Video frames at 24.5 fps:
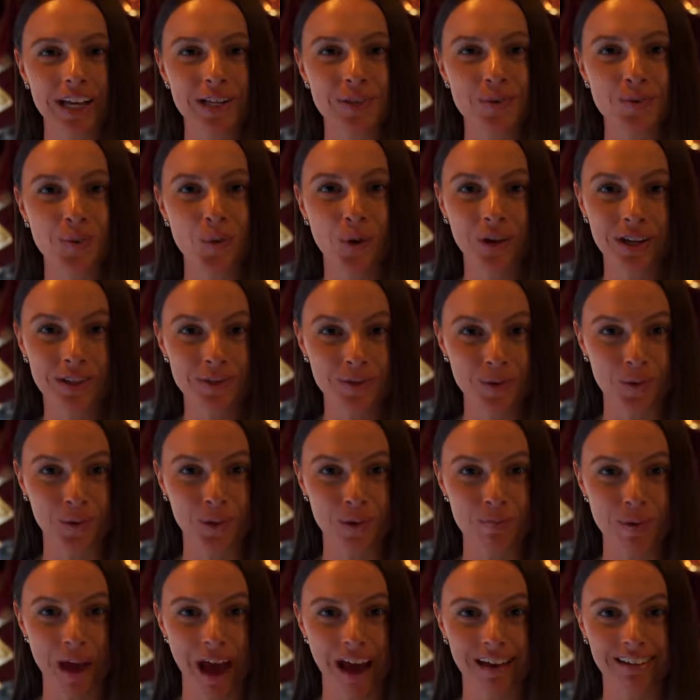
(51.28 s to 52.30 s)
is what it's
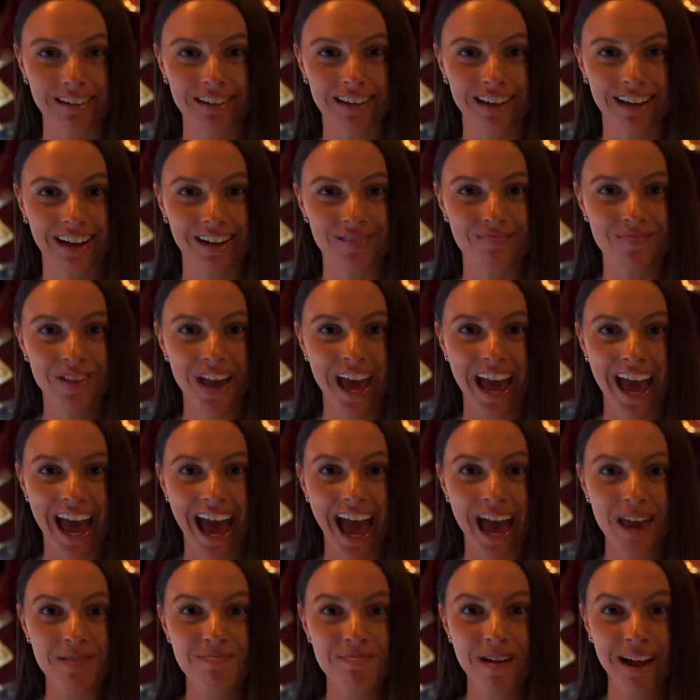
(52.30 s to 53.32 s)
all about here.
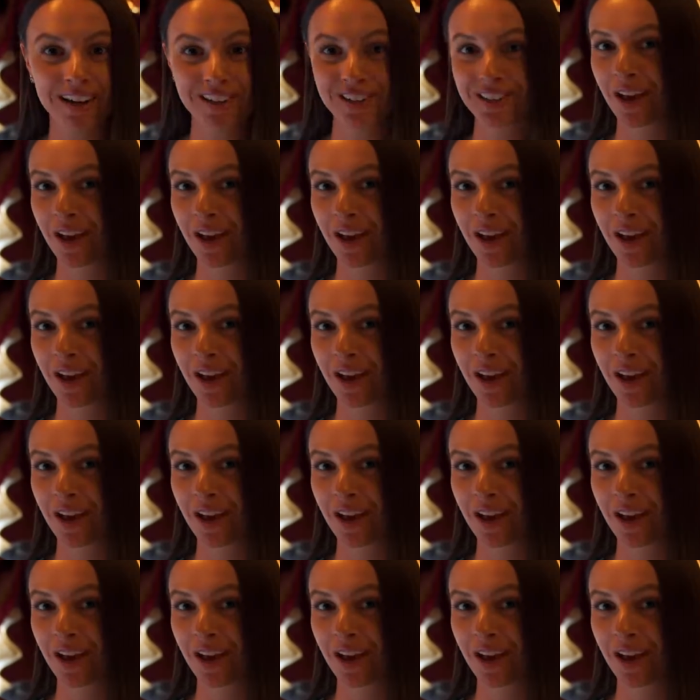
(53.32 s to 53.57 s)
And match